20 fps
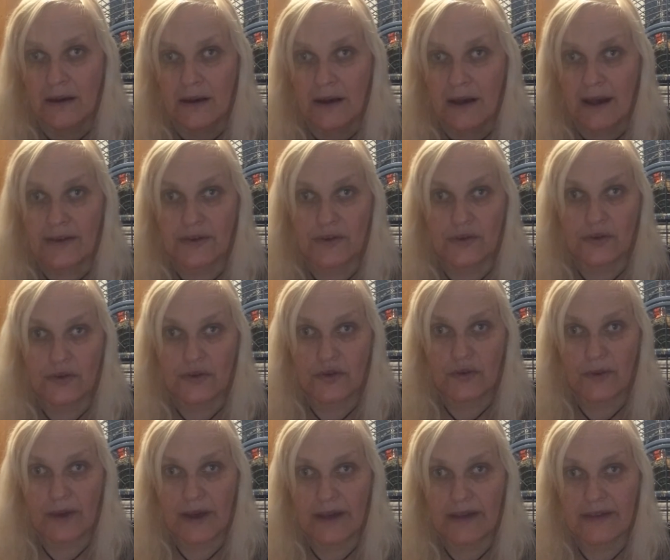I do
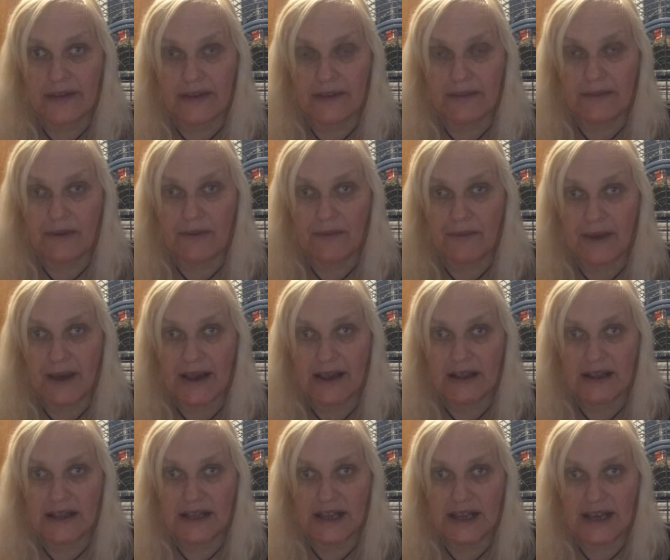swear some of my
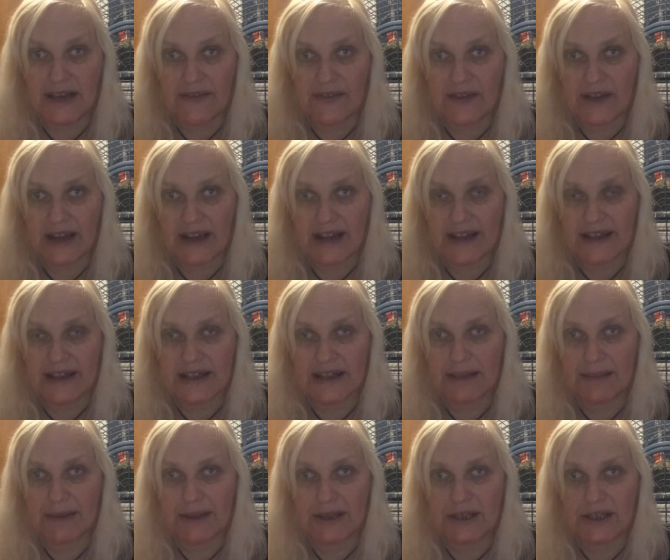leaves are getting a
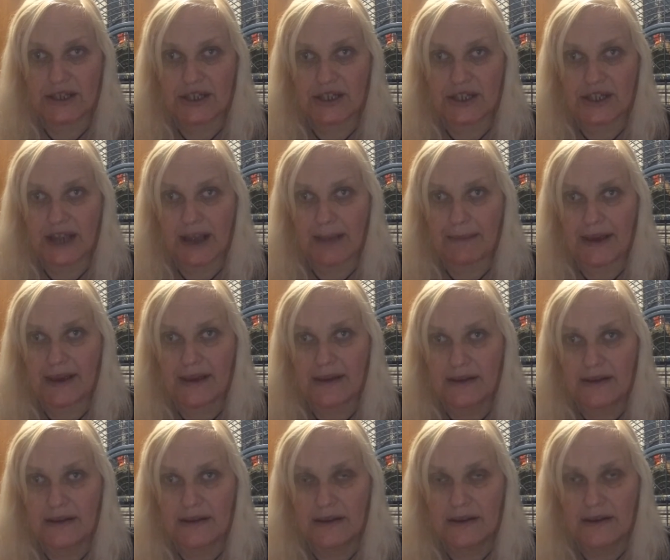bit shabby.
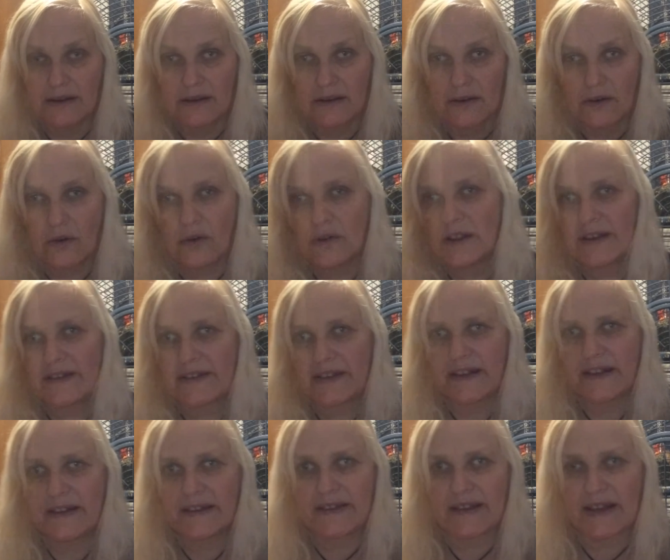All these
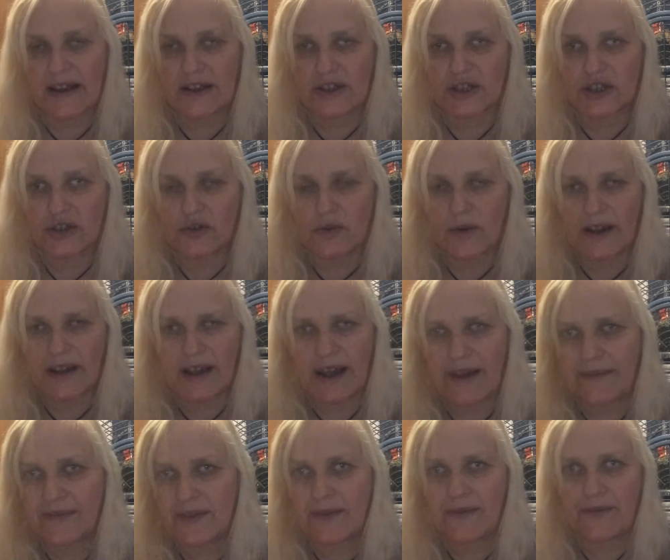insects, you know, I
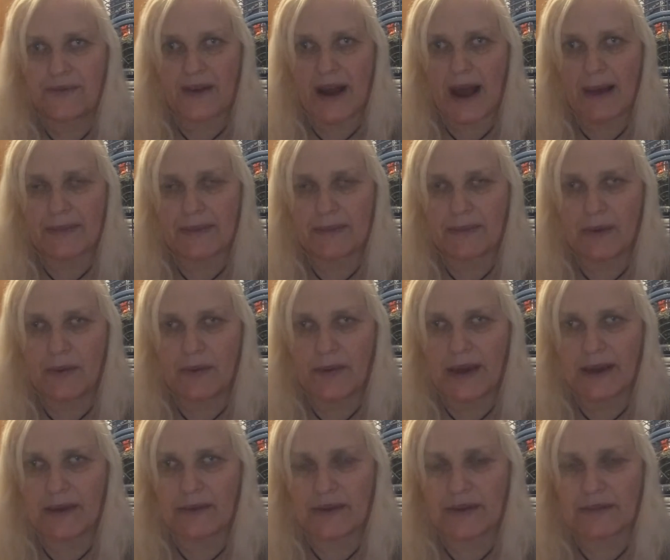have to flap them
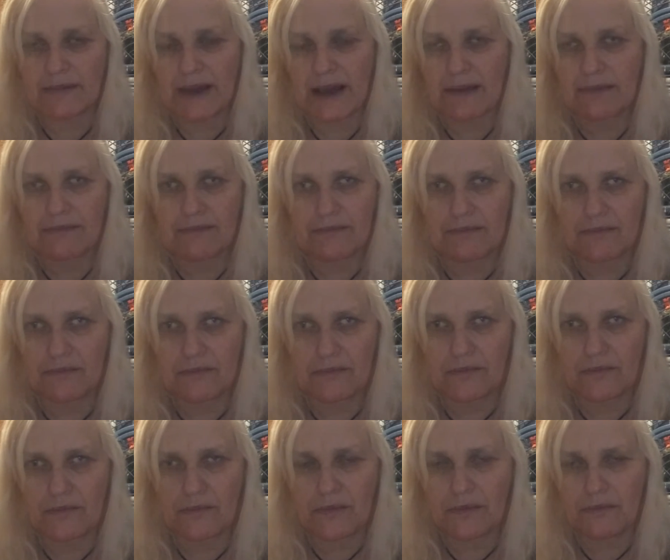away with my
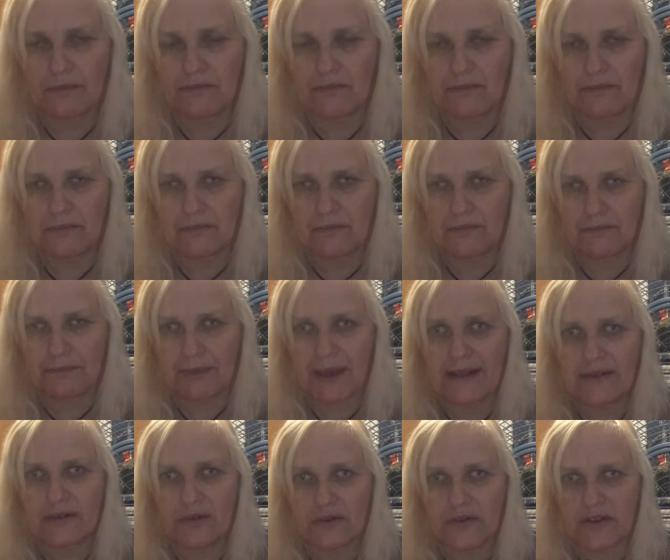
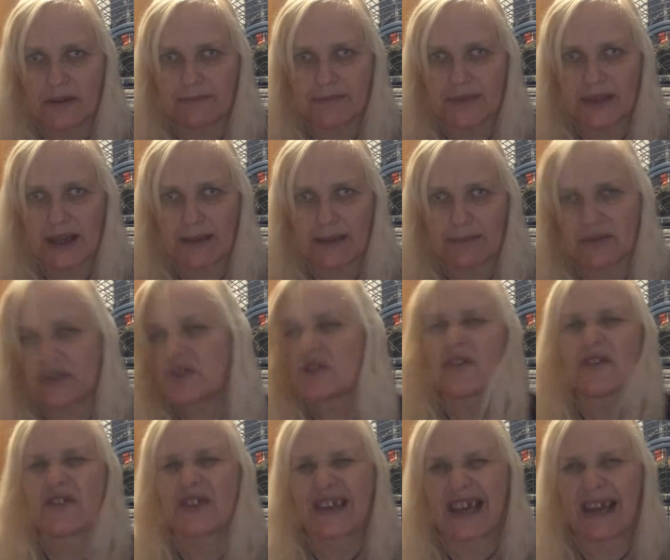petals sometimes
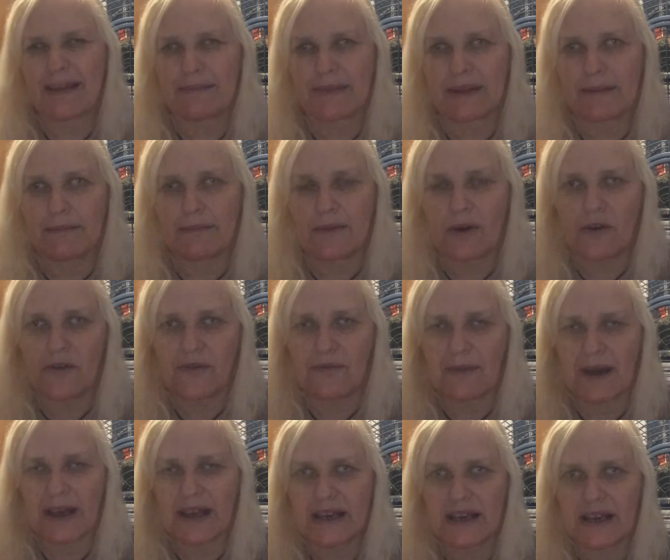just to keep them off
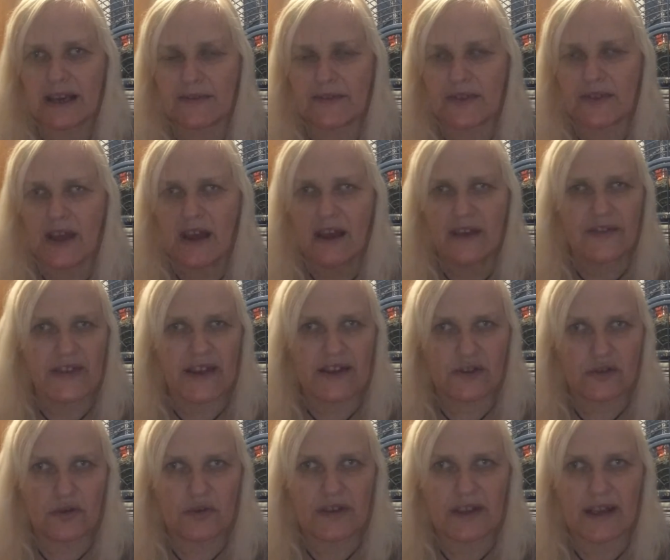my leaves. They
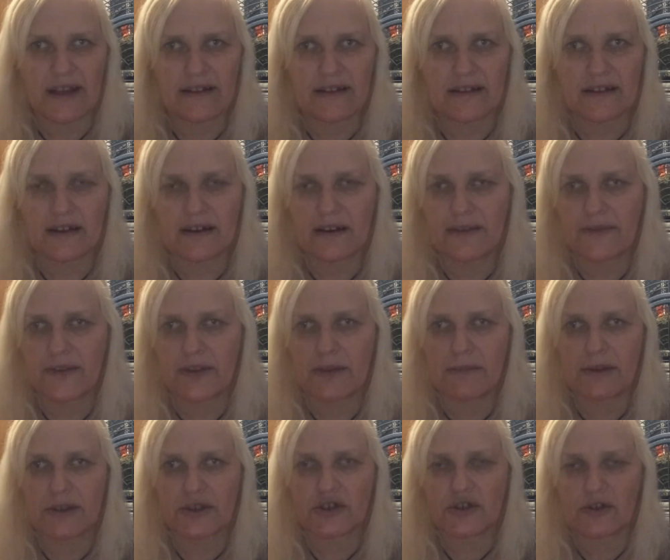do tend to love to
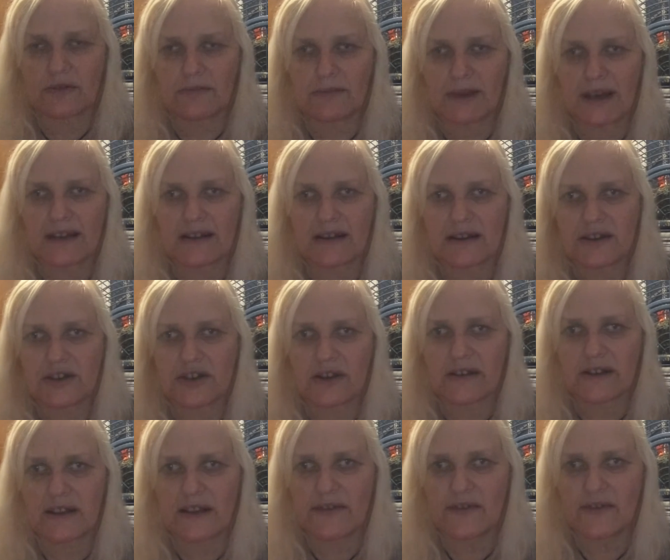munch on my
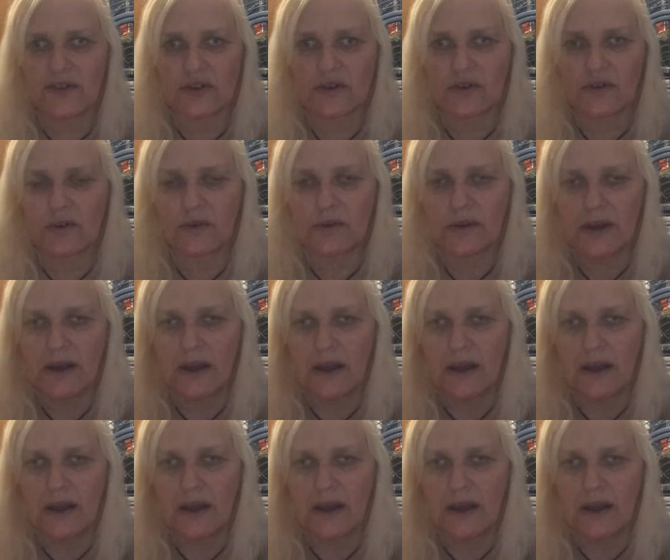delicious leaves, you know,